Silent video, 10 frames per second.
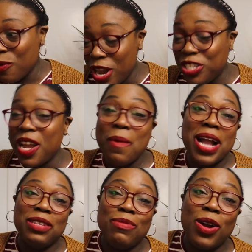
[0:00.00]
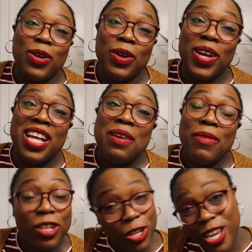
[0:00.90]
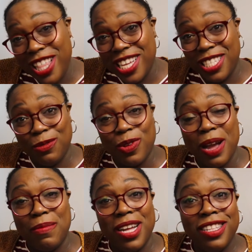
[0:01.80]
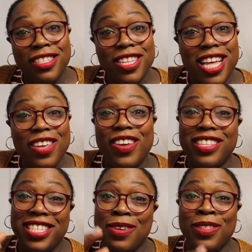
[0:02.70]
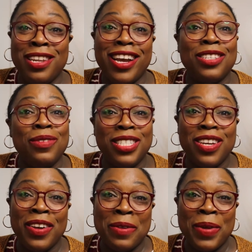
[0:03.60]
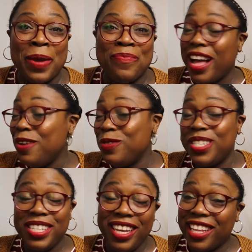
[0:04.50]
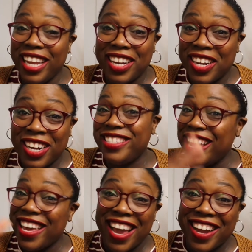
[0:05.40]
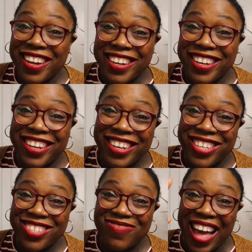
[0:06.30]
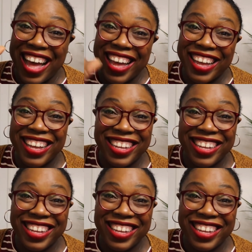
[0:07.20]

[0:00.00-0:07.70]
Why don't you come back tomorrow? Make sure you hit that subscribe button so that you can see what the next one's going to be. I will see you later. Take care. Bye.